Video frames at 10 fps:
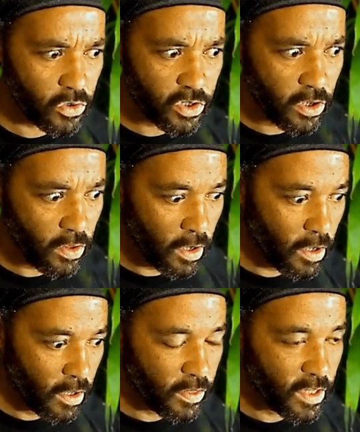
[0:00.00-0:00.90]
So
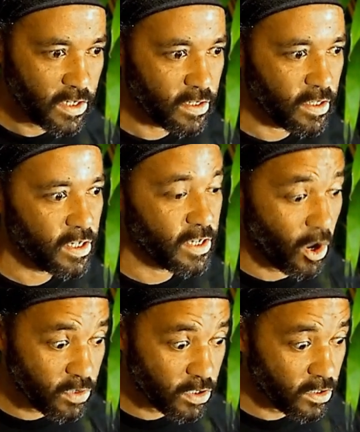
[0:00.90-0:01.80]
this
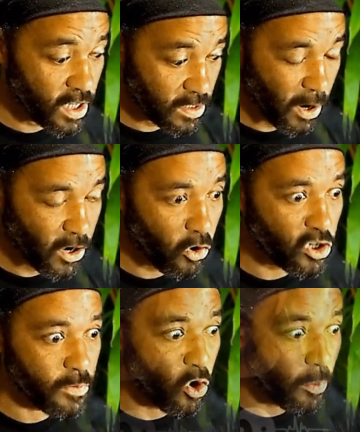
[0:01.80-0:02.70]
helps, this
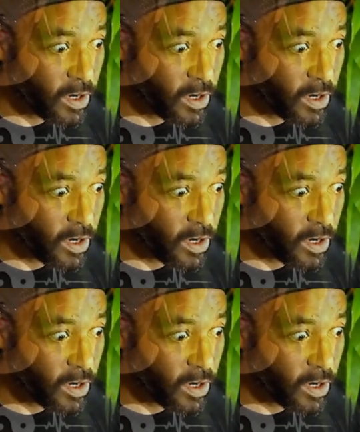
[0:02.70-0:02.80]
microcosmic orbit